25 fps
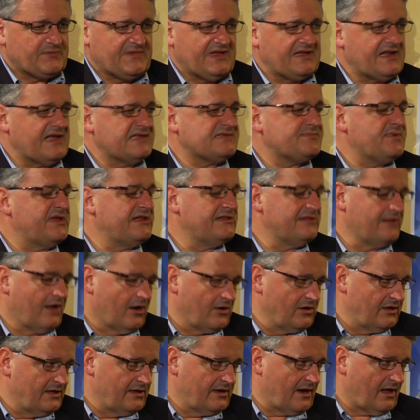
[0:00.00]
It has been
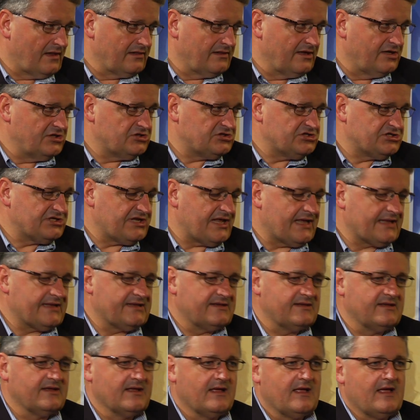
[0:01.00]
long acknowledged
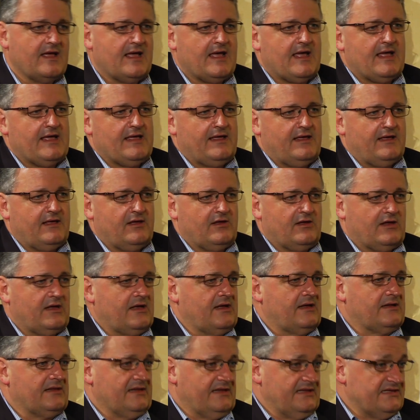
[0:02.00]
that,
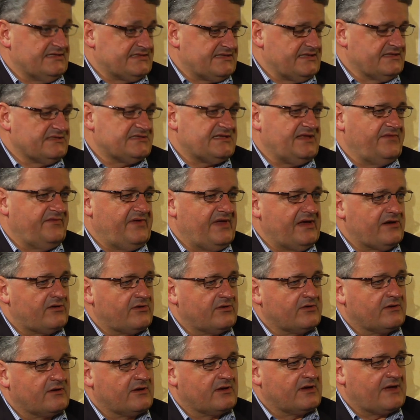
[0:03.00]
at least in
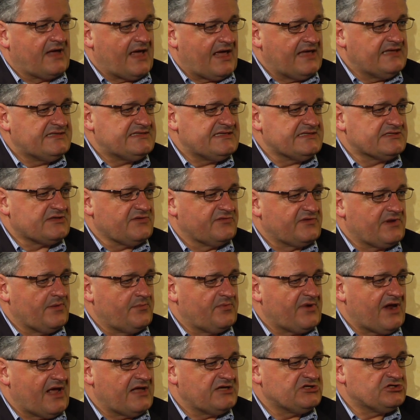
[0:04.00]
severe cases of
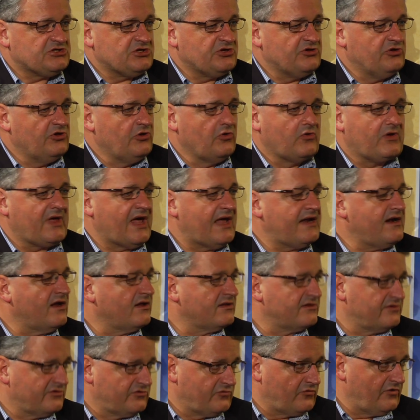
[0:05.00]
depression, you
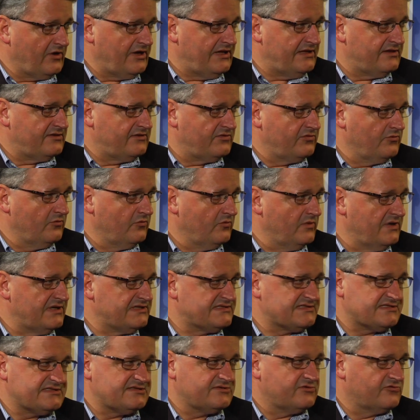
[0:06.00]
cannot treat
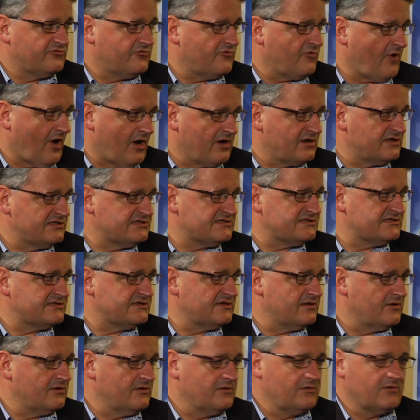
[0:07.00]
with
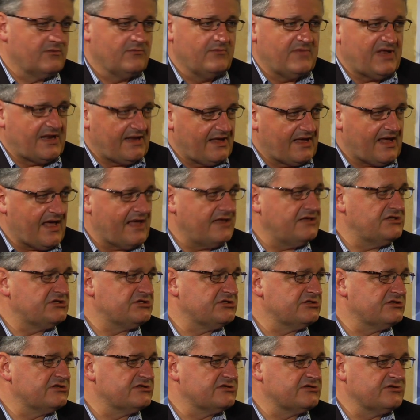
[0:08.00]
drugs,
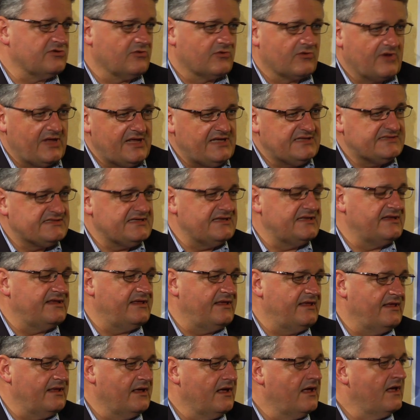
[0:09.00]
medications, or
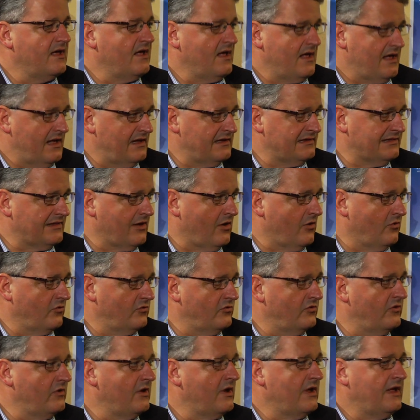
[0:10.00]
ECT
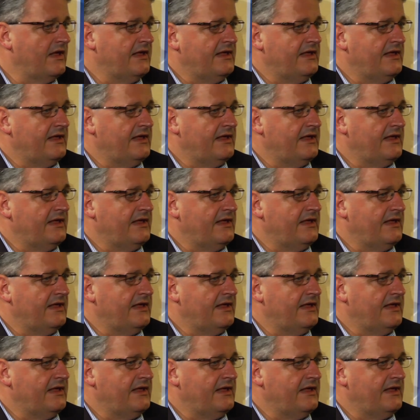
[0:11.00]
alone.